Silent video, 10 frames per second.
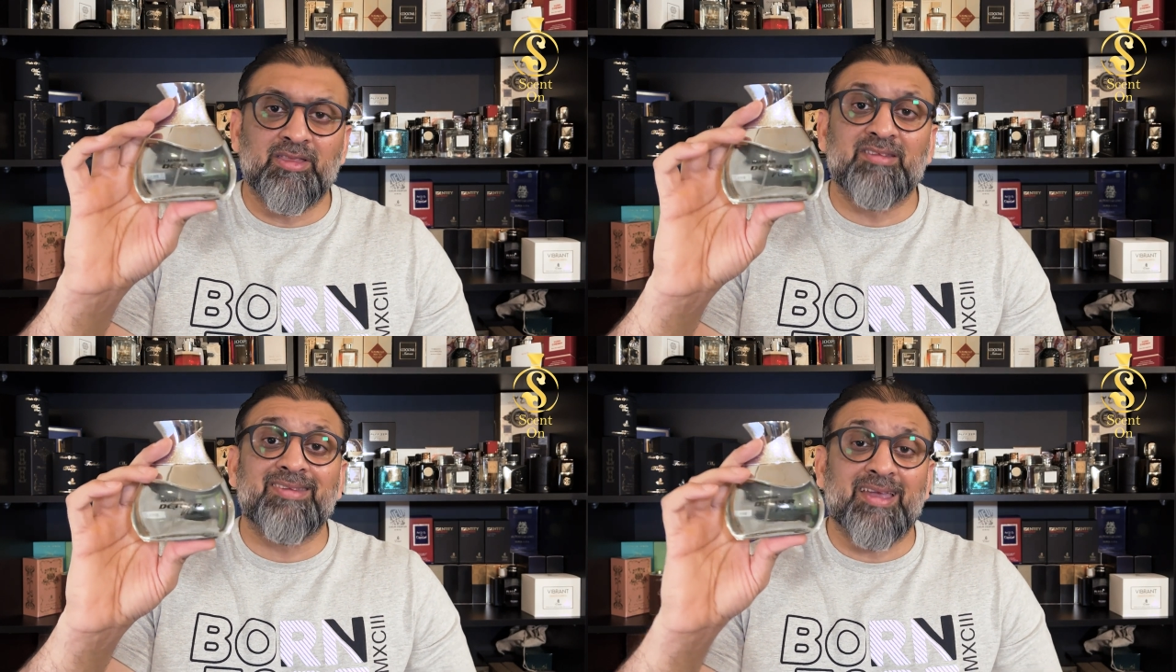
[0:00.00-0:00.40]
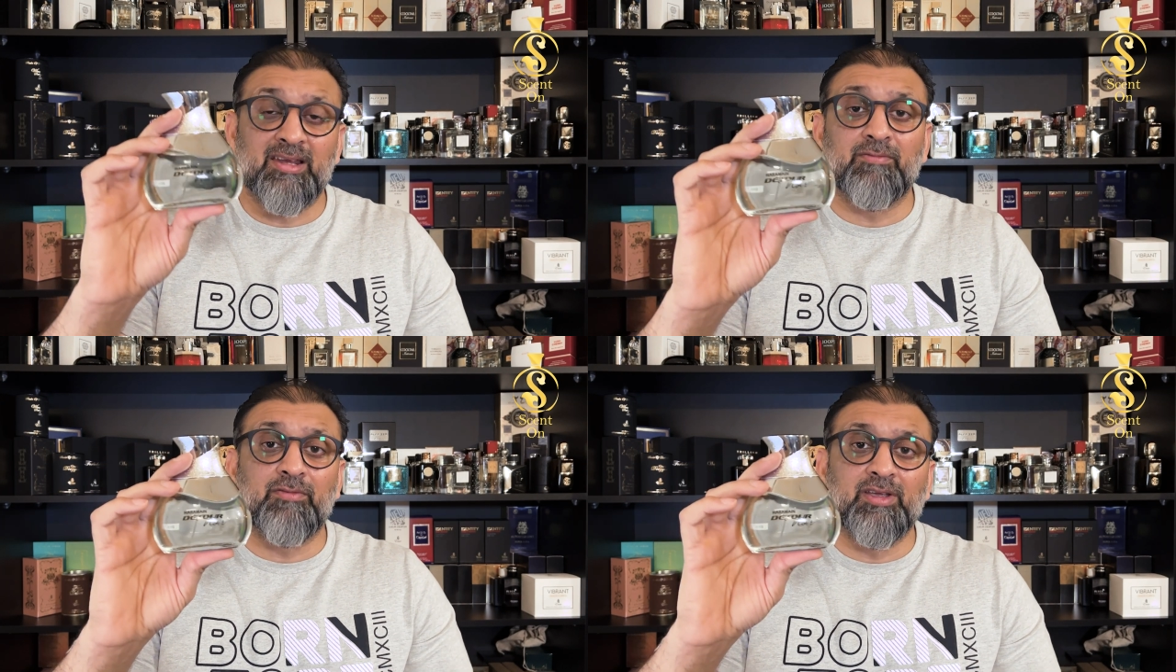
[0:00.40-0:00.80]
in the
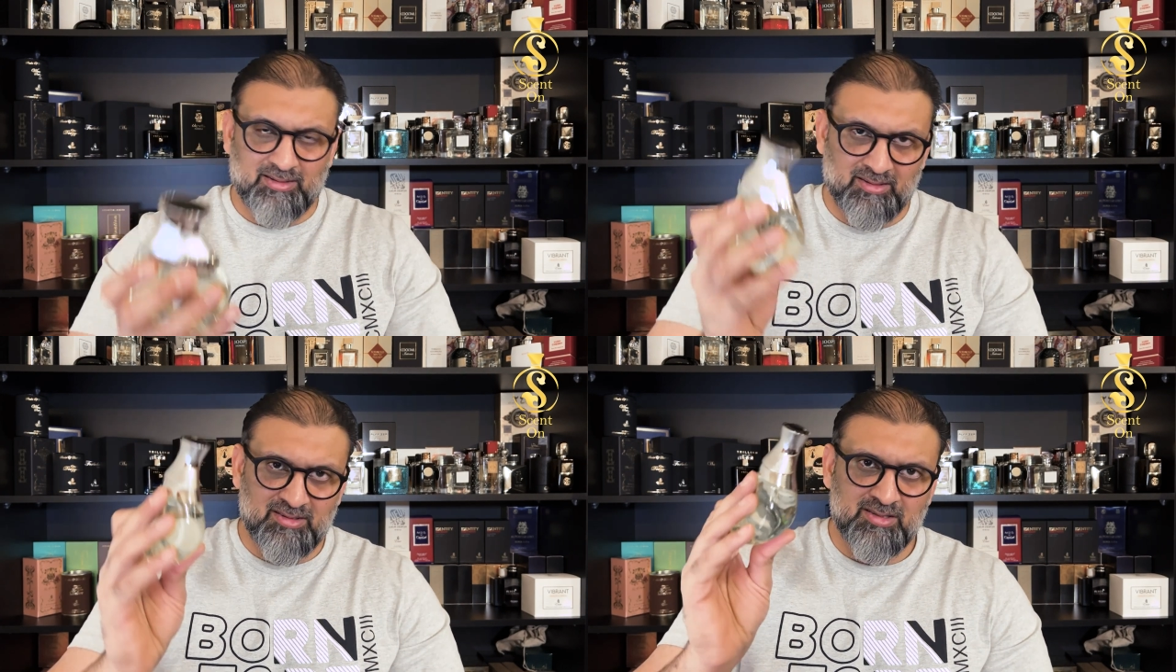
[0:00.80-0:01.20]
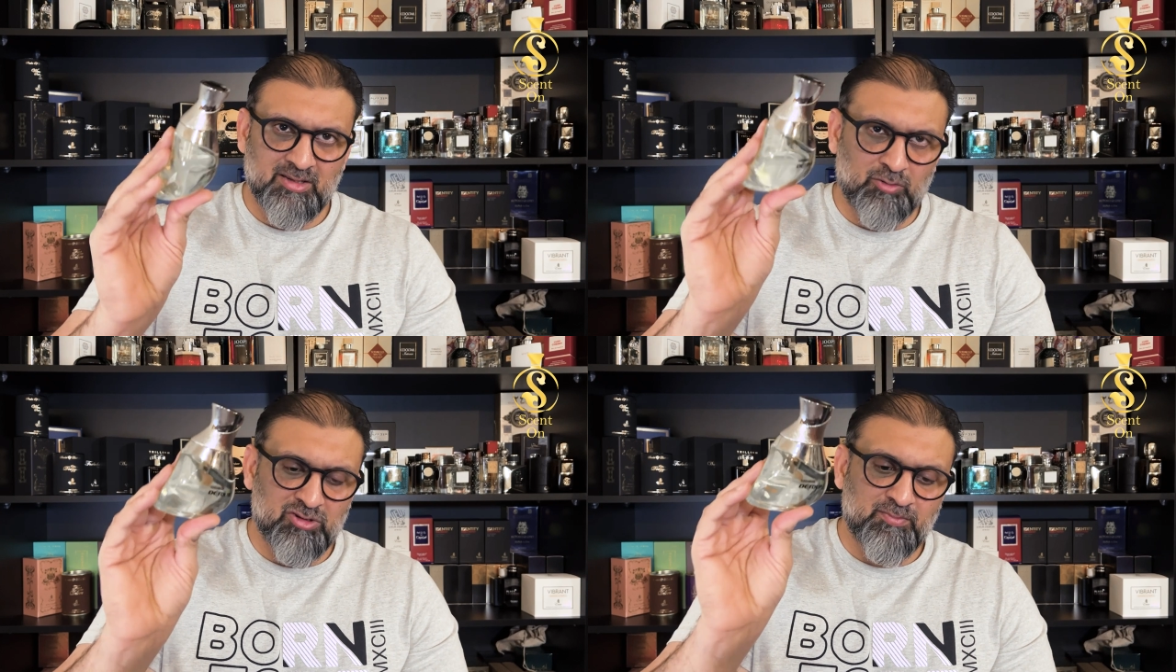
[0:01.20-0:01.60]
second phase. This is
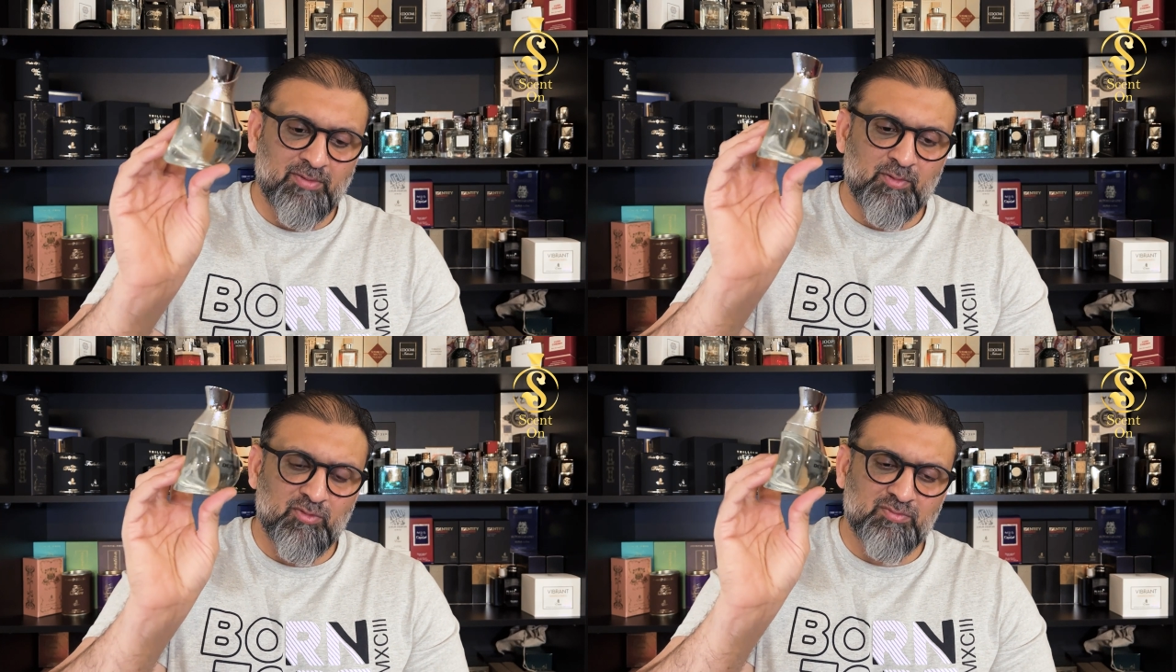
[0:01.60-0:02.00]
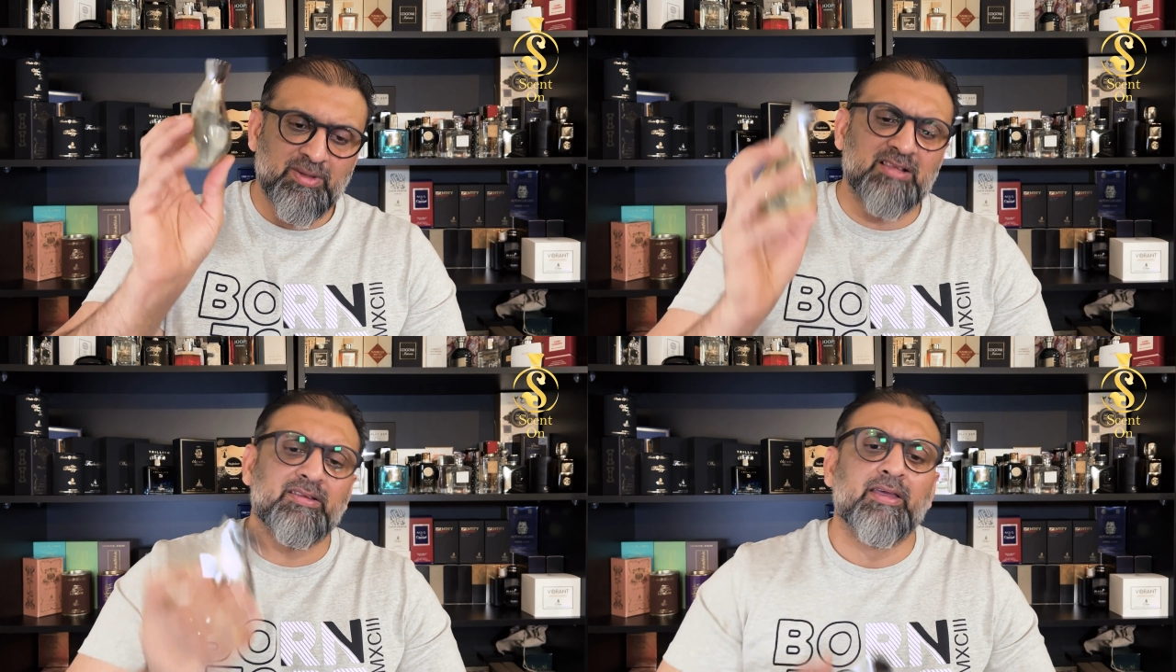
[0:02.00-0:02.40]
how this perfume smells.